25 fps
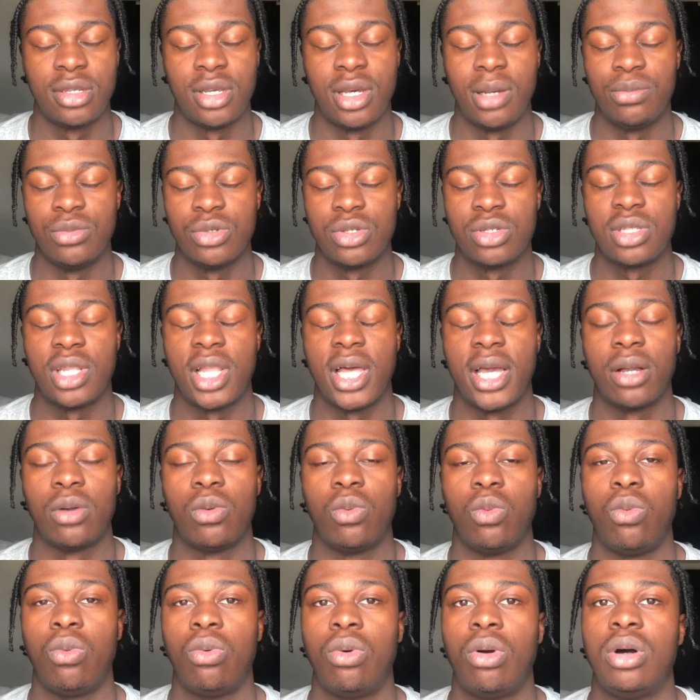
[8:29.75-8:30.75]
I'm just like,
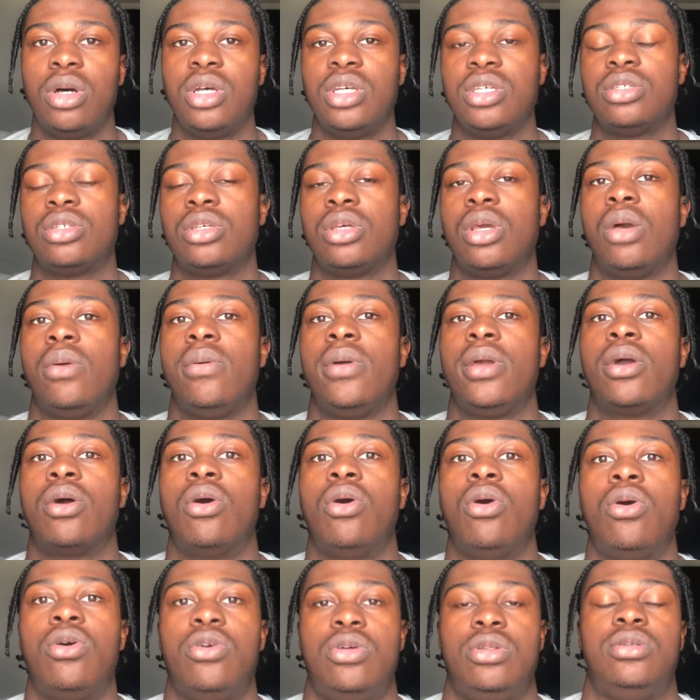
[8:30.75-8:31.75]
what is going
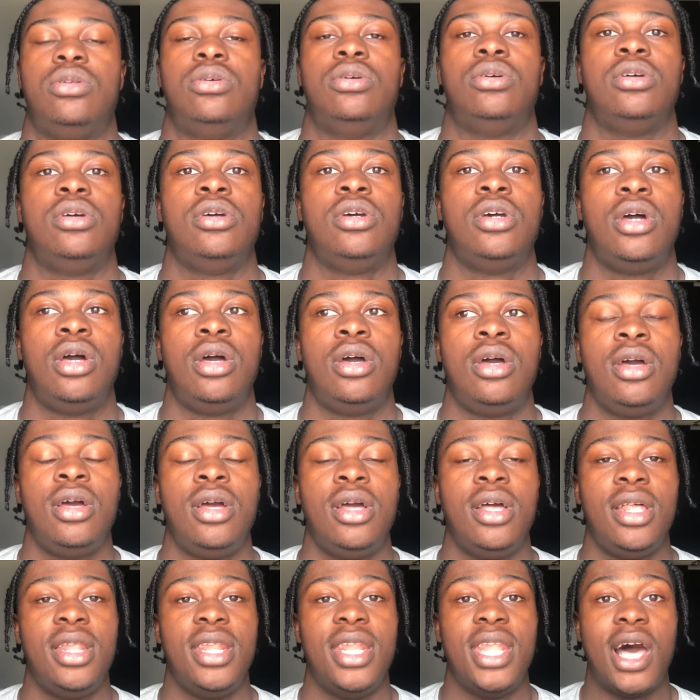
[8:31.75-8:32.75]
on?
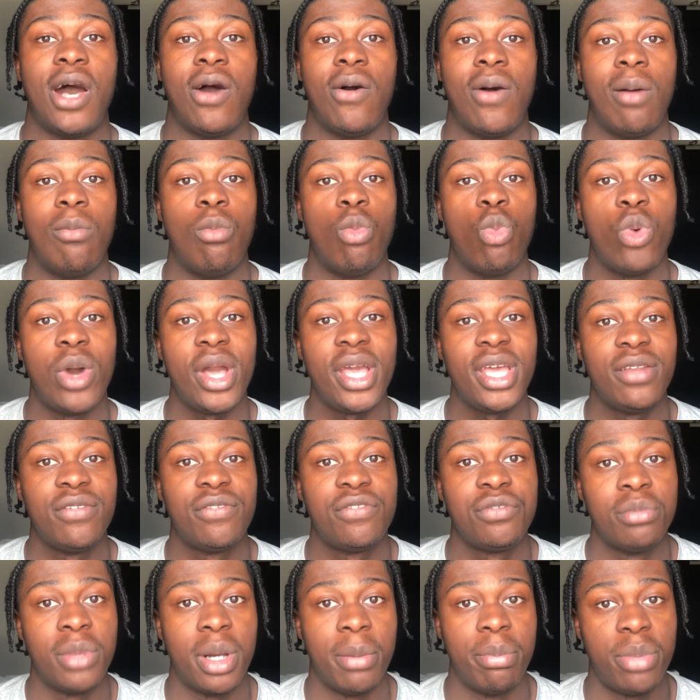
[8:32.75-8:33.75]
Now I'm waiting
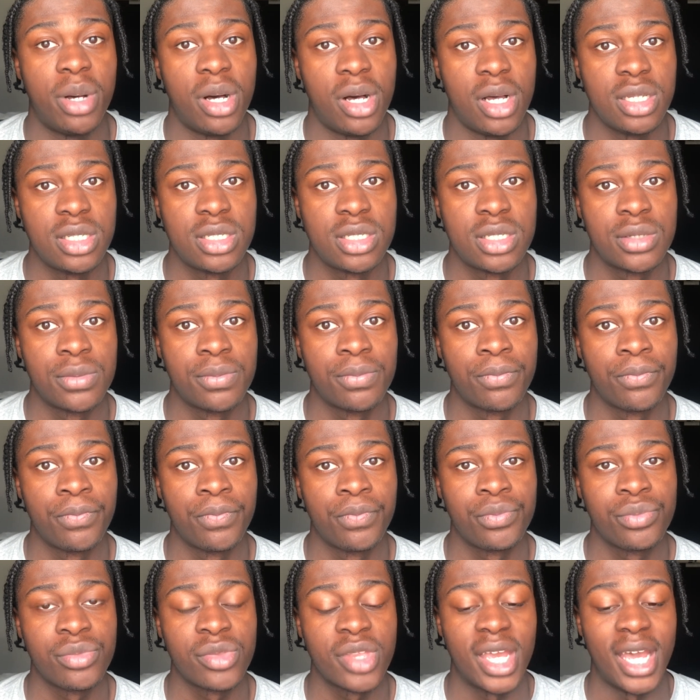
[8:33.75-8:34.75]
for my bus
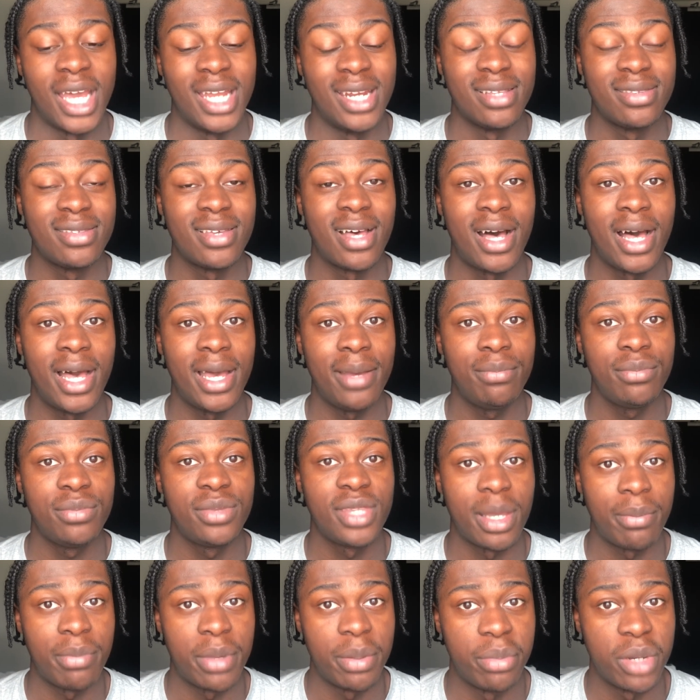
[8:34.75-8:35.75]
and the time
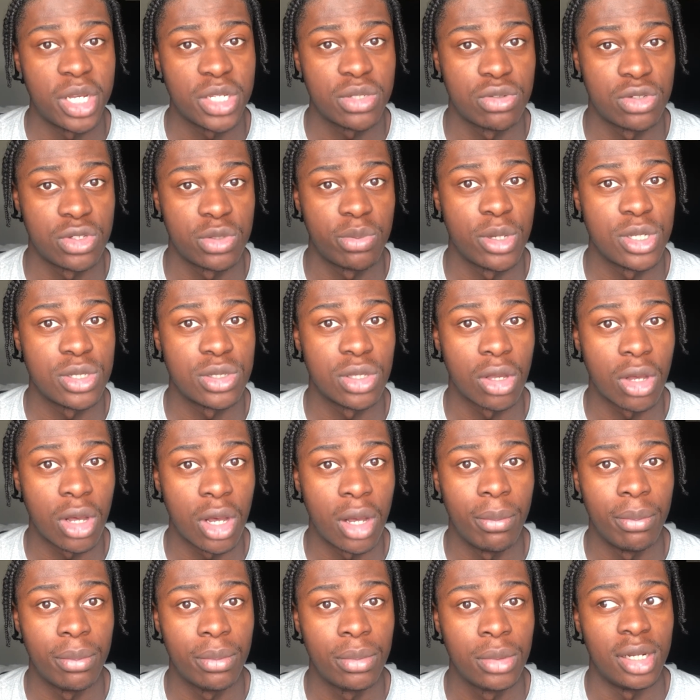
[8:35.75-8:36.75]
that my bus was supposed to
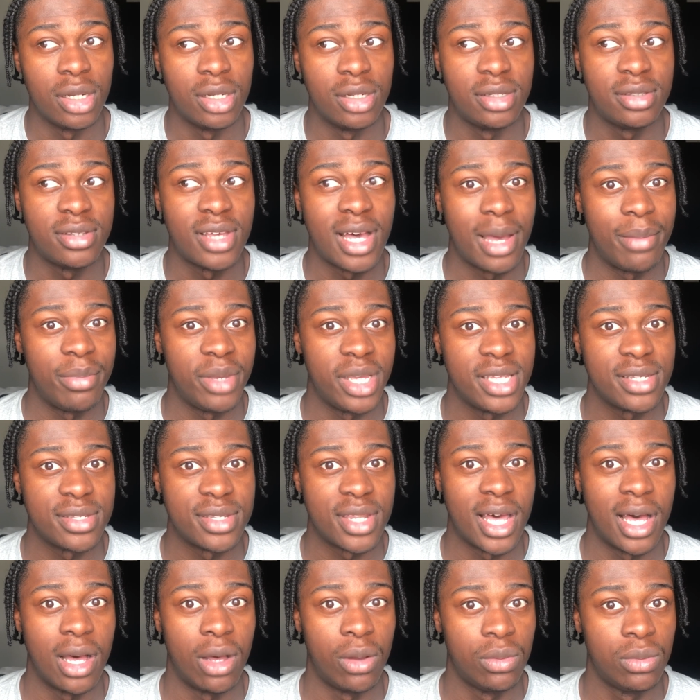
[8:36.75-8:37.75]
come and the time it is
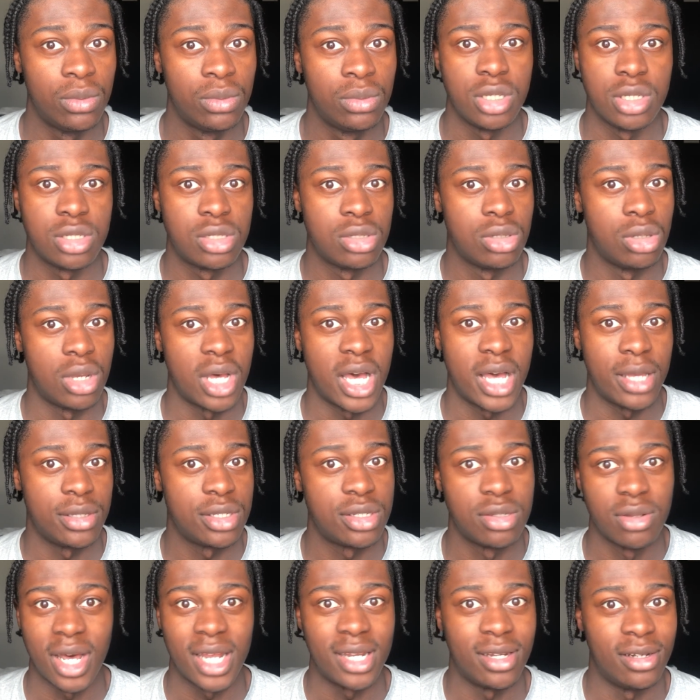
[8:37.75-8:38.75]
now, it's not it's
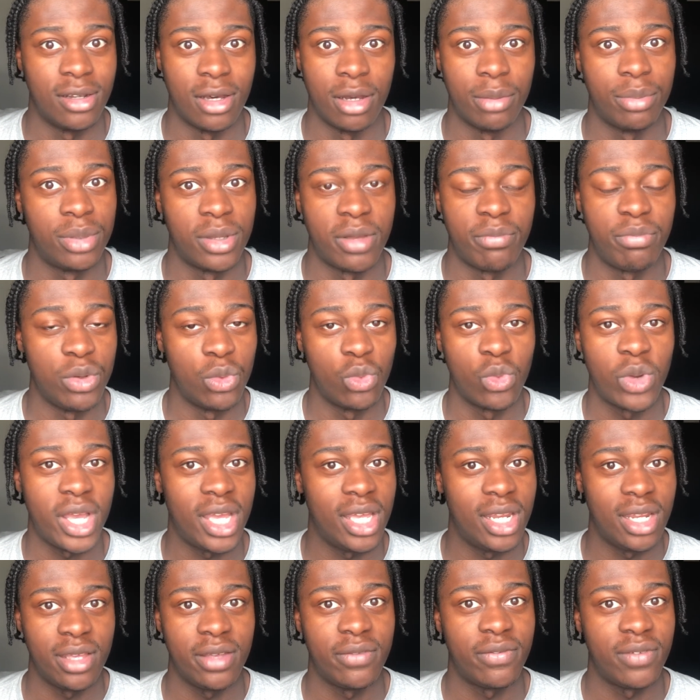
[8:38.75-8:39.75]
not adding up. I've been
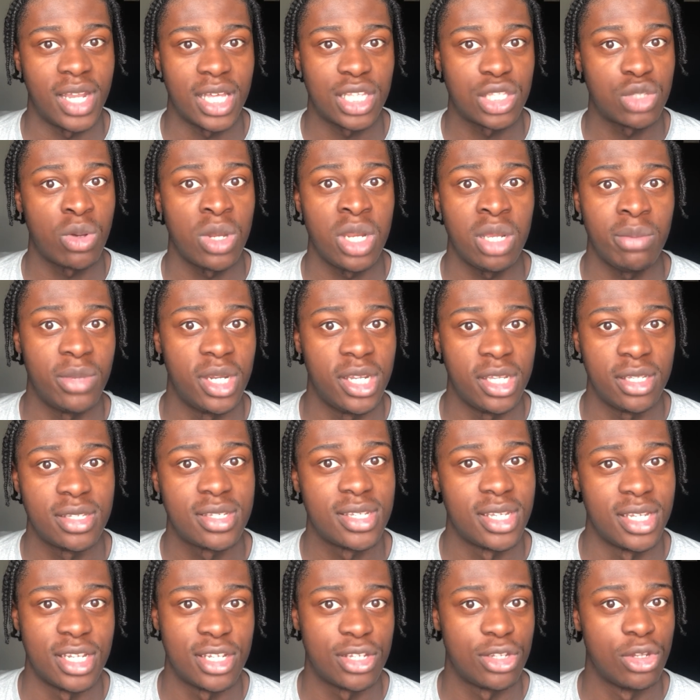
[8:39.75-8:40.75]
waiting here for like 20 minutes
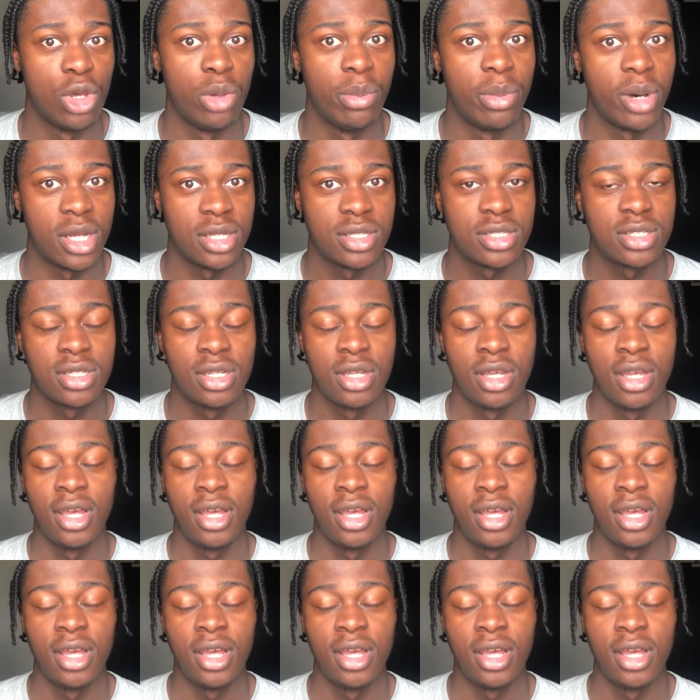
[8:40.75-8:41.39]
and there's no bus.